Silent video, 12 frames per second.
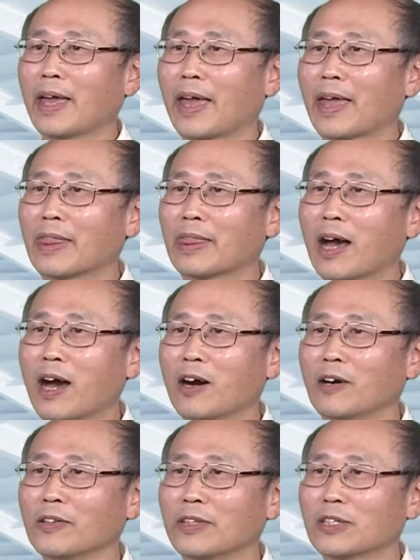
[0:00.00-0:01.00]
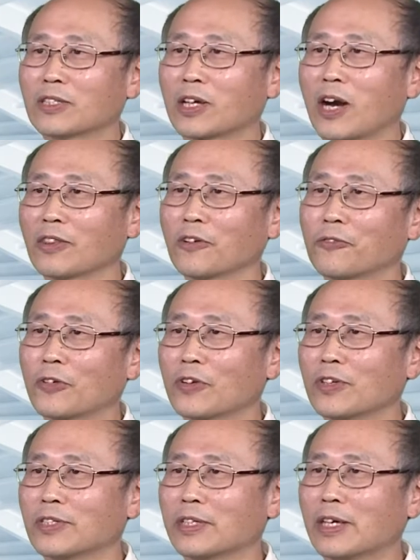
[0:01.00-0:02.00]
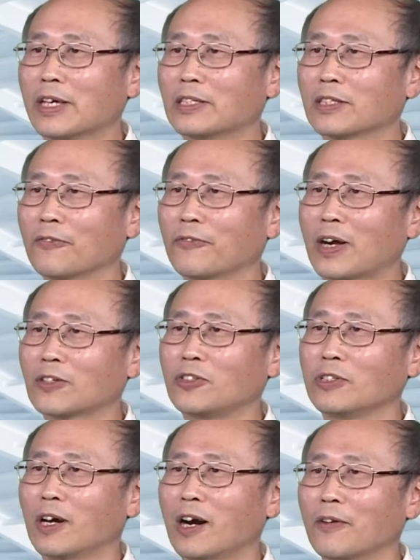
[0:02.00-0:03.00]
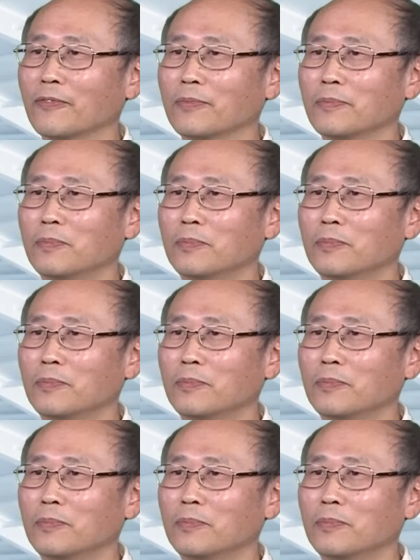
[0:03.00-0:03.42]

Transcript: and now this cutoff frequency is a function of